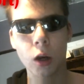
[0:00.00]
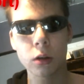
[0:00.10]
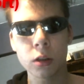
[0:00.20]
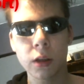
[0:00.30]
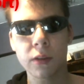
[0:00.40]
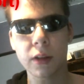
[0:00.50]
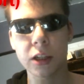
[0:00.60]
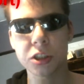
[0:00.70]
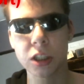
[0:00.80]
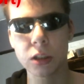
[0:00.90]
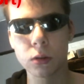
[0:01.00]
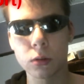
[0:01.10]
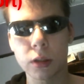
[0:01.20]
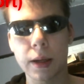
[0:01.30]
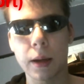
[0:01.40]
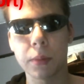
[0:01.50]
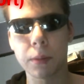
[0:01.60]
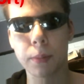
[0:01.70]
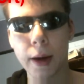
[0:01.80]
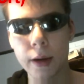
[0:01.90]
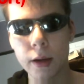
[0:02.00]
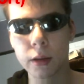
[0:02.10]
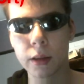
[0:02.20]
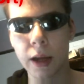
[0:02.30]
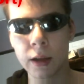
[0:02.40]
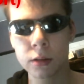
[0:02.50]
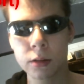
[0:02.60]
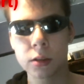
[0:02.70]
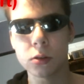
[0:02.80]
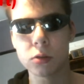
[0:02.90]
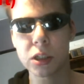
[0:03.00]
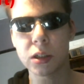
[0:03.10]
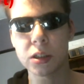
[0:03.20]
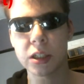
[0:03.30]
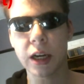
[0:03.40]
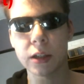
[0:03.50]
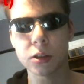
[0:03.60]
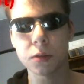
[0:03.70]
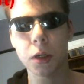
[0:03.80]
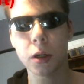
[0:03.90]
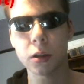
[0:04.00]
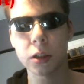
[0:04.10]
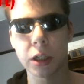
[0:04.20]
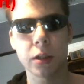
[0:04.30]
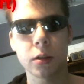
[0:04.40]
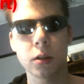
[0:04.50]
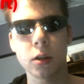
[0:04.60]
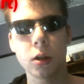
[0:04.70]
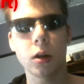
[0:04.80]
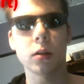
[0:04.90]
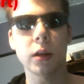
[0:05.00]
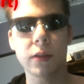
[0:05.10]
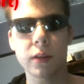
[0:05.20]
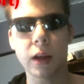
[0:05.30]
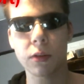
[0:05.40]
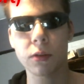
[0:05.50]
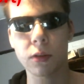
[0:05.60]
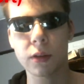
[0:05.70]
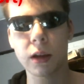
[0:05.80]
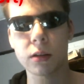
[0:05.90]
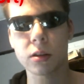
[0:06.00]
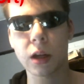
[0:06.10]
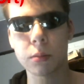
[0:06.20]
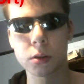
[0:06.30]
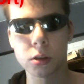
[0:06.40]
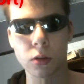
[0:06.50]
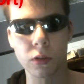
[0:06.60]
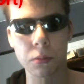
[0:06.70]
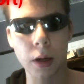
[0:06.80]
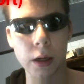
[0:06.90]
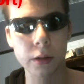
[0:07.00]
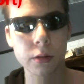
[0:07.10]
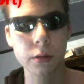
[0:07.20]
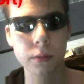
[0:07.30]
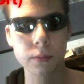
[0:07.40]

or at least a shield, and be buying that utility item earlier, unless that sustained damager doesn't mind.